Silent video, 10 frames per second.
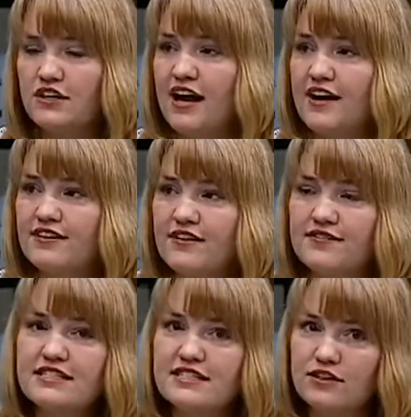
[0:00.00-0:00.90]
You have to
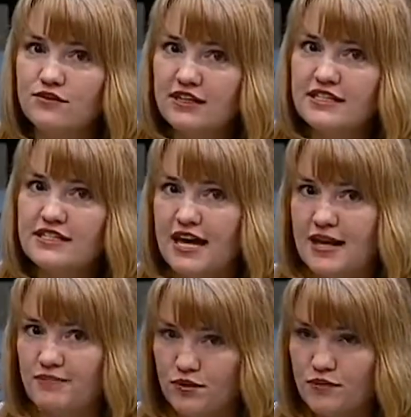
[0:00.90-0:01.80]
have a serious
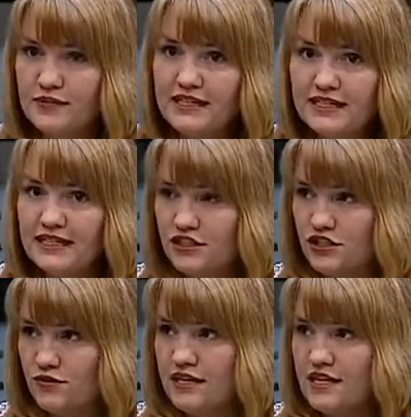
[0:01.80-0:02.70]
and permanent
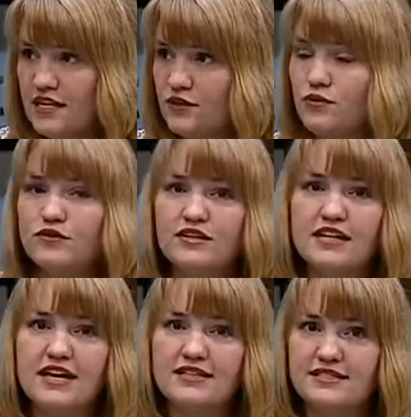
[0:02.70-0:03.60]
injury in order
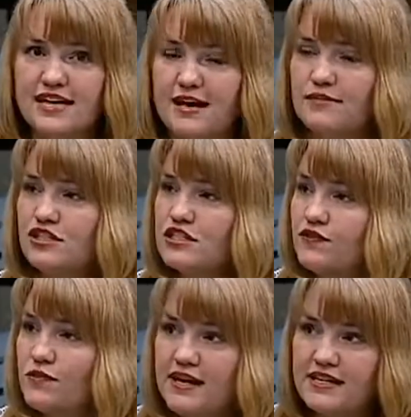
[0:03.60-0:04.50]
to get
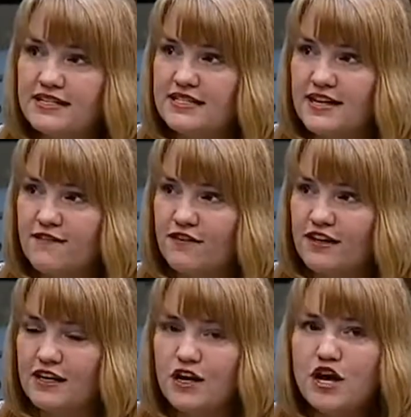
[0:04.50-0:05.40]
damages for pain and
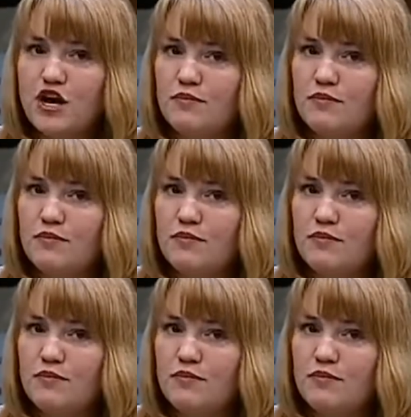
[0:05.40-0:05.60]
suffering.